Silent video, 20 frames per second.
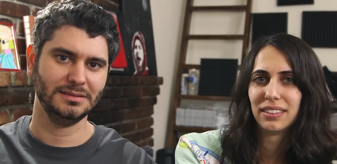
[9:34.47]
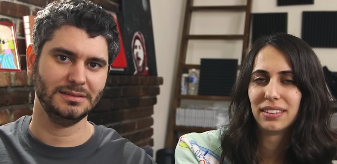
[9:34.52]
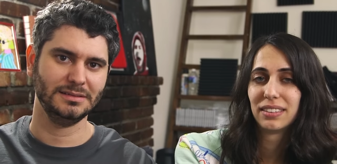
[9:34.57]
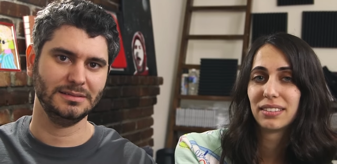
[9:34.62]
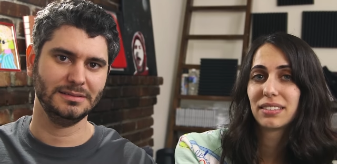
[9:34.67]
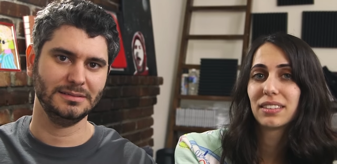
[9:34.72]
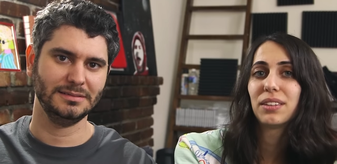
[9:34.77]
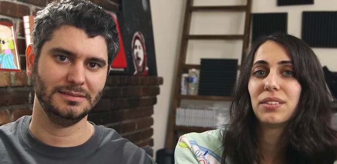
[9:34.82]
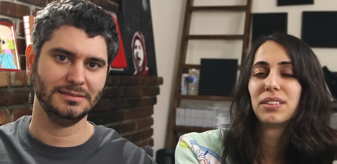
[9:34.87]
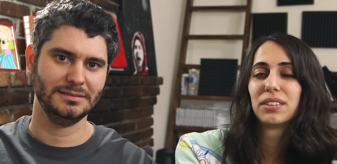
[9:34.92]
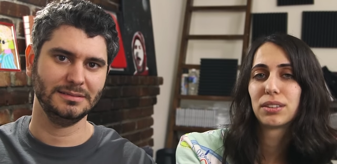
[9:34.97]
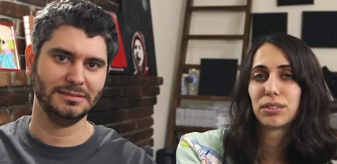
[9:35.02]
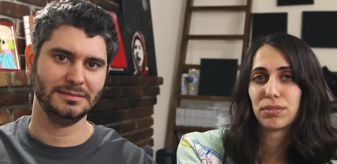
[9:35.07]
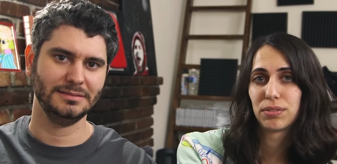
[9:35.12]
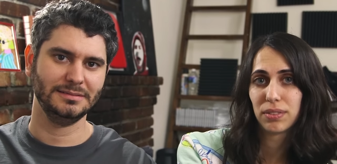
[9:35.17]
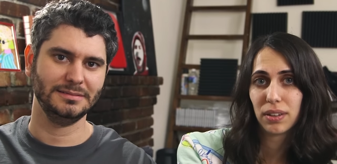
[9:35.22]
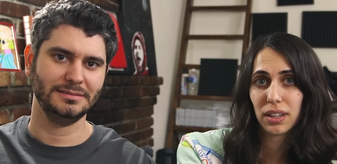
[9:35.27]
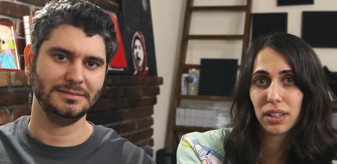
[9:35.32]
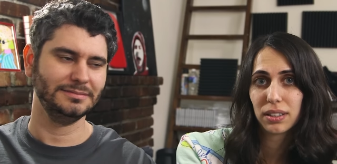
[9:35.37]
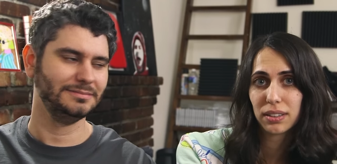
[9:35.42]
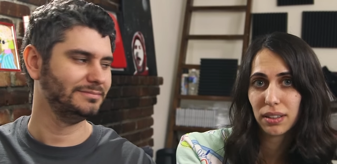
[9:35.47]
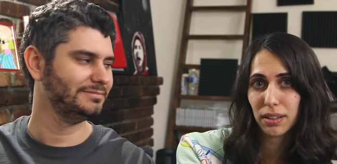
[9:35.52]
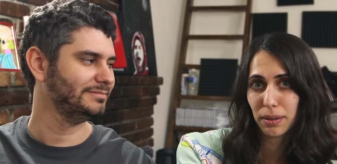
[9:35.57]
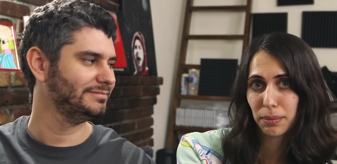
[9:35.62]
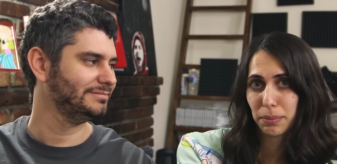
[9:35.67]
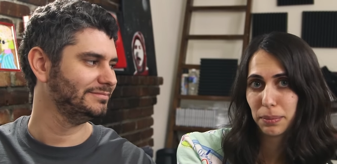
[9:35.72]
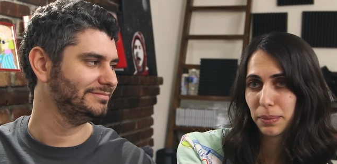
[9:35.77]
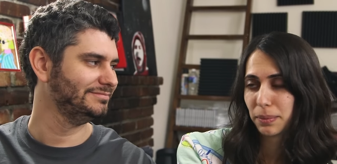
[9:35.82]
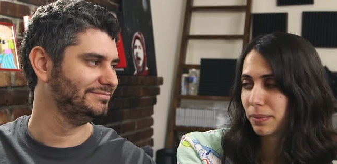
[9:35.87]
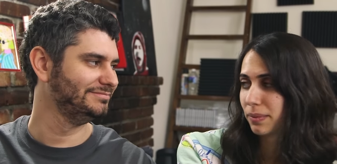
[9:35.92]
Speaker 1: This game is fucked
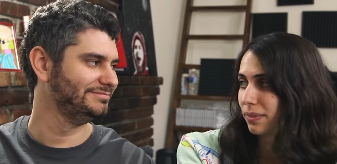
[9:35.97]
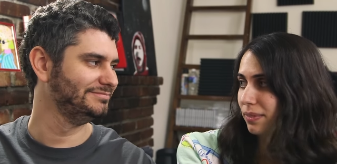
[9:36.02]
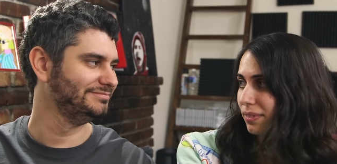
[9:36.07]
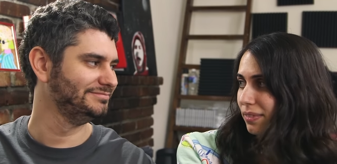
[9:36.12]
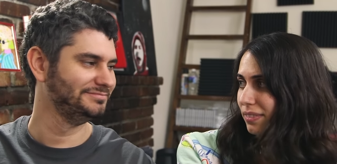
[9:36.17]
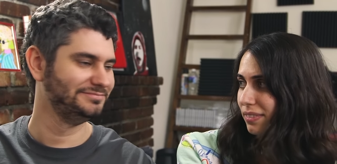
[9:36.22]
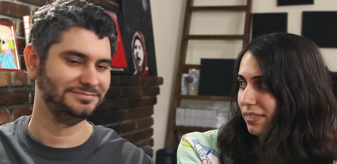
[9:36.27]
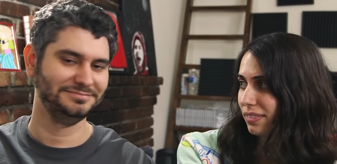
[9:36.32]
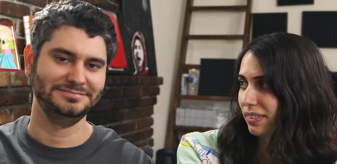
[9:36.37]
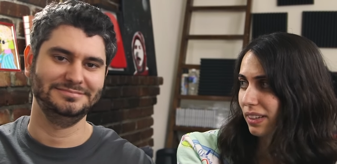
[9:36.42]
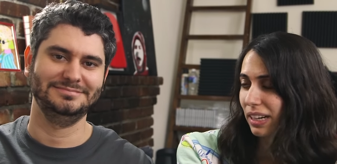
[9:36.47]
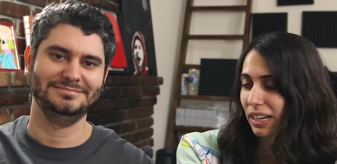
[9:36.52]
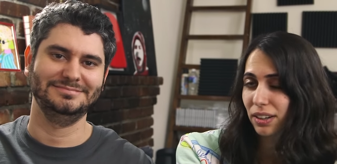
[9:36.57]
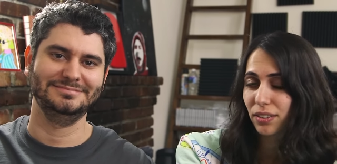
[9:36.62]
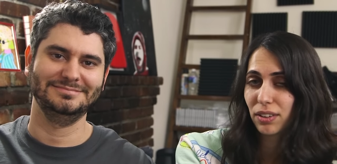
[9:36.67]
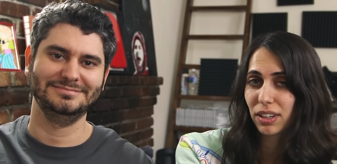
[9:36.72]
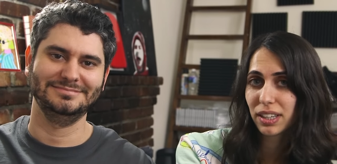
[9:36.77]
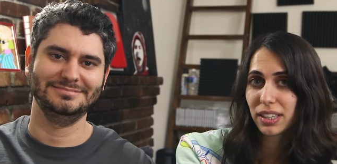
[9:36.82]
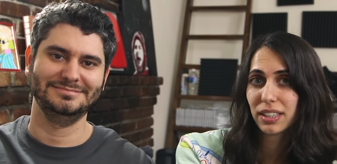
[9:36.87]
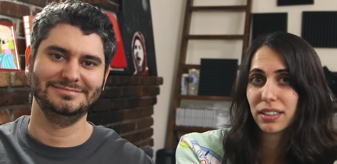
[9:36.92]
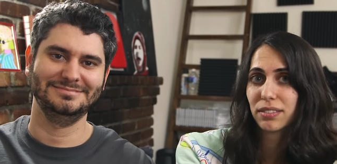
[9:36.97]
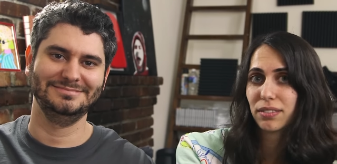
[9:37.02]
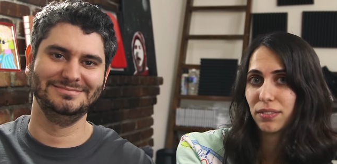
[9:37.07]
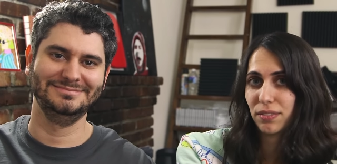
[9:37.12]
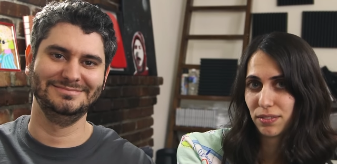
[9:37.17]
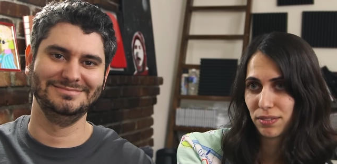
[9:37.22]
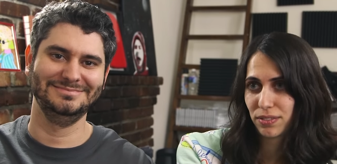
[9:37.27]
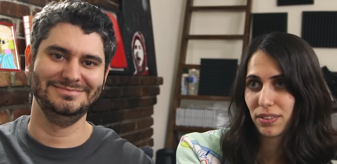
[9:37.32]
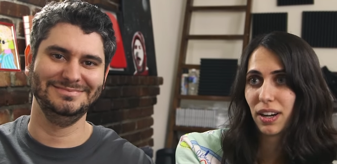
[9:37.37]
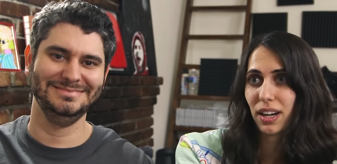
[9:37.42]
up. I rate it
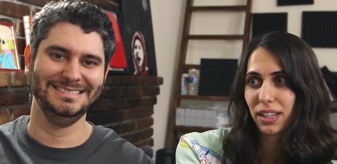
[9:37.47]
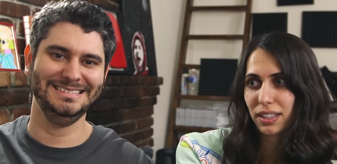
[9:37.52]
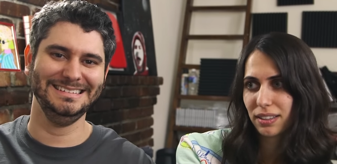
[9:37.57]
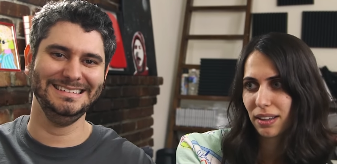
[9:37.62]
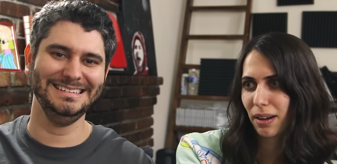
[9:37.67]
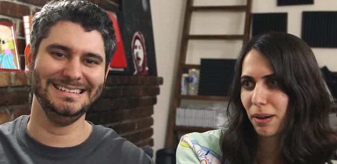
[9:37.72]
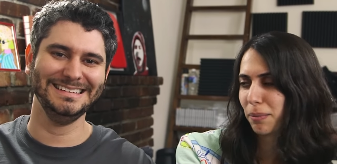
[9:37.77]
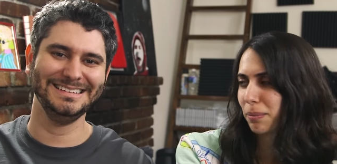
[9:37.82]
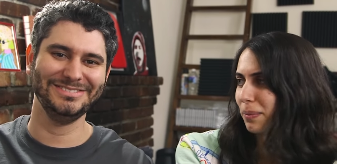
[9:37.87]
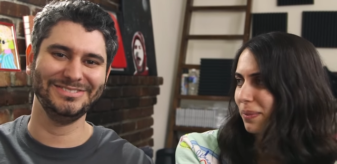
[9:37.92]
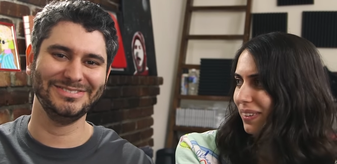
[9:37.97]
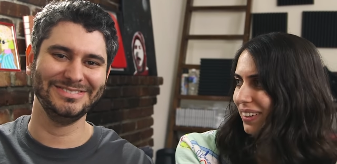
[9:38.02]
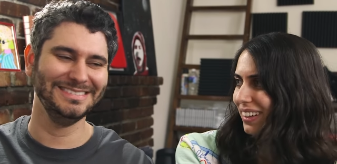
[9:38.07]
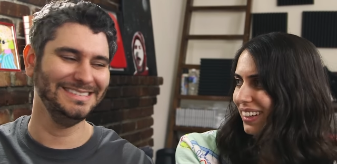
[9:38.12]
fucked up.